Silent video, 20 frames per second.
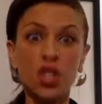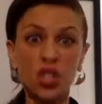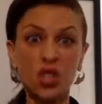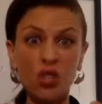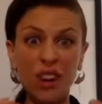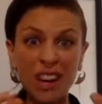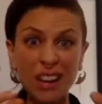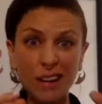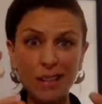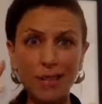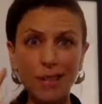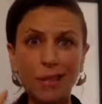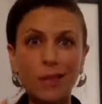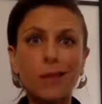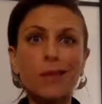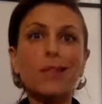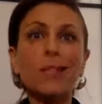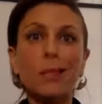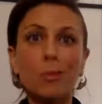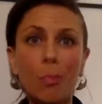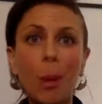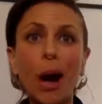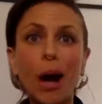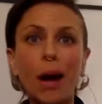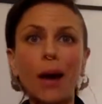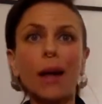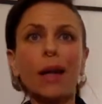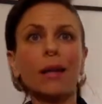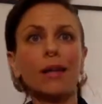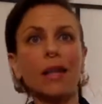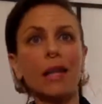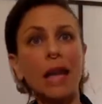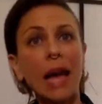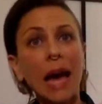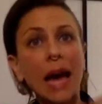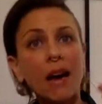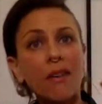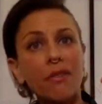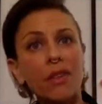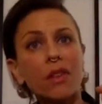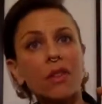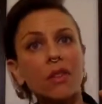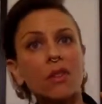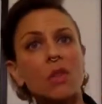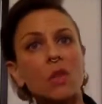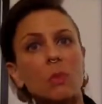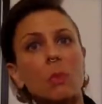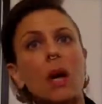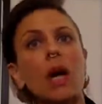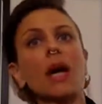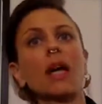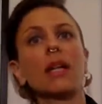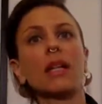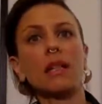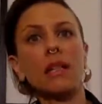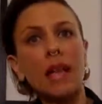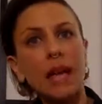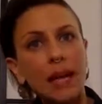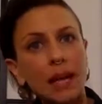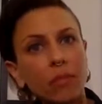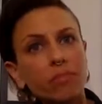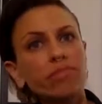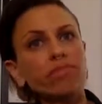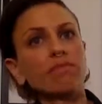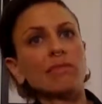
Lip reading: Strength in the spine, like having the spine to like